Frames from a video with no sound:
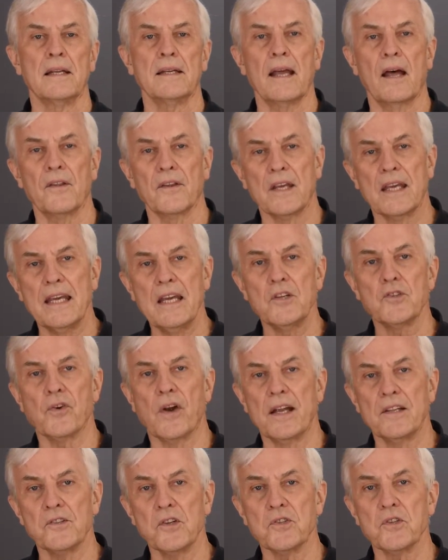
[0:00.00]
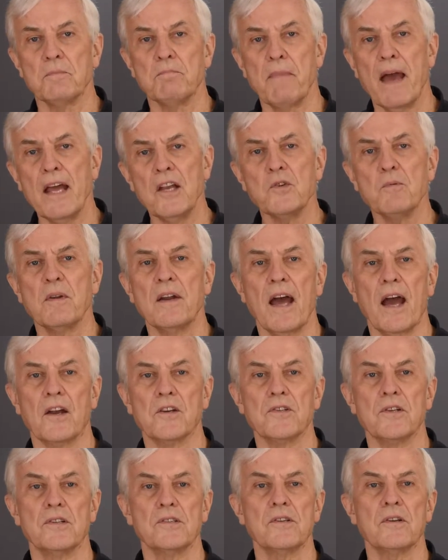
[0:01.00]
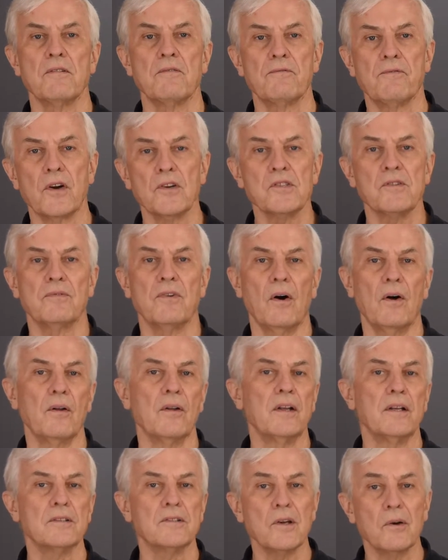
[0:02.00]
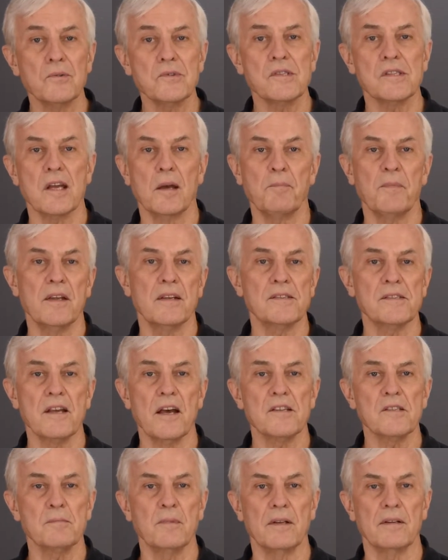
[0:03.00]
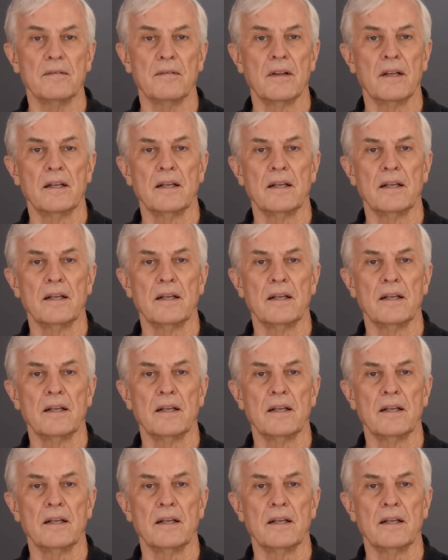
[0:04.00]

Now, the key transition management actions, first of all, don't skip the assessment.